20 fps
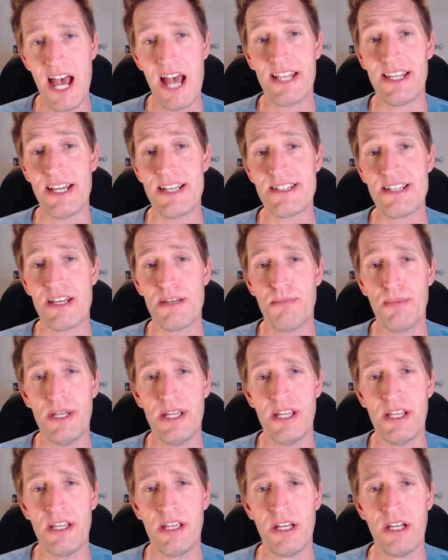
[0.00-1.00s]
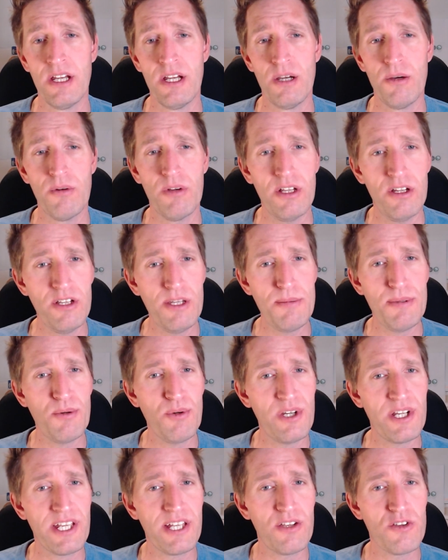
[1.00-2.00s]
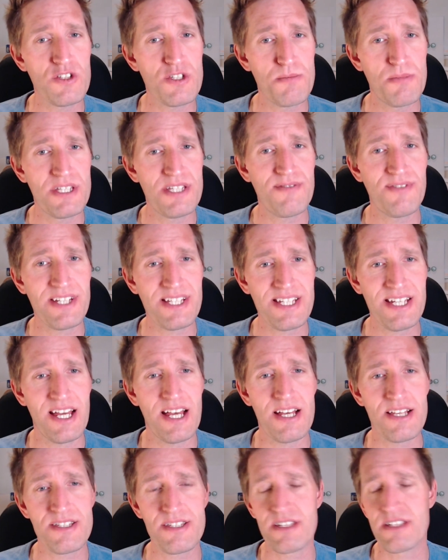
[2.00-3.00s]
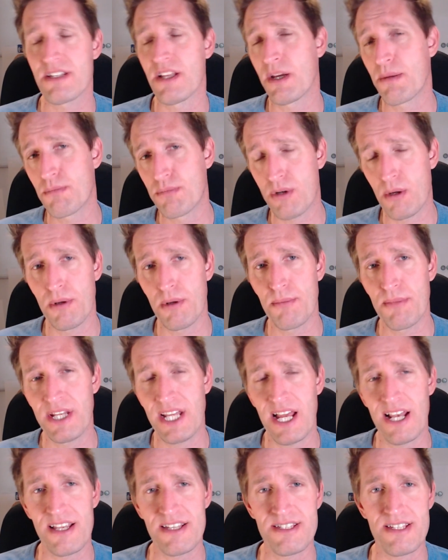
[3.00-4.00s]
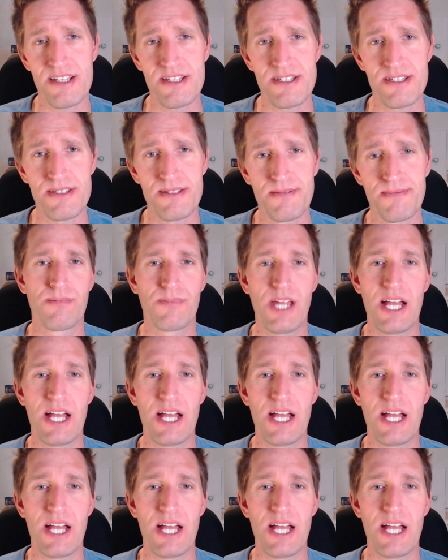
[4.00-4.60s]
at SAP will only be working on specific tasks like problem analysis.